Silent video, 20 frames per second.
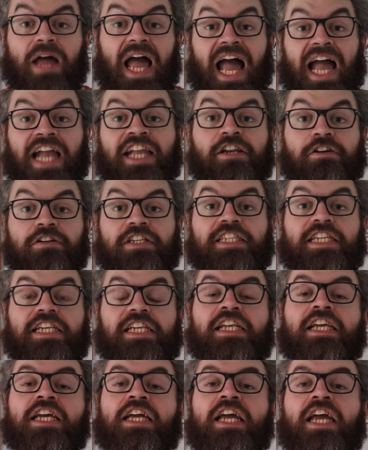
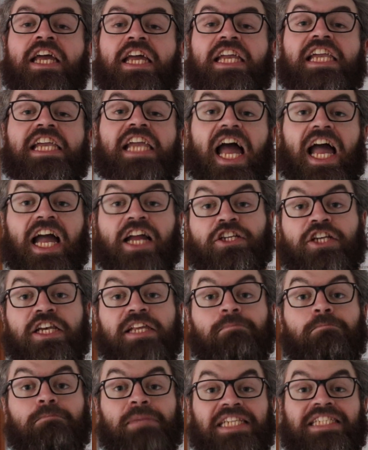accuracy, he
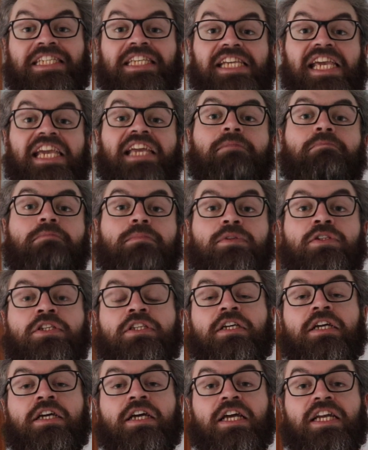actually
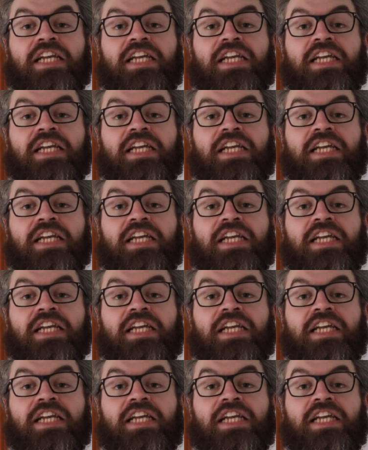misnames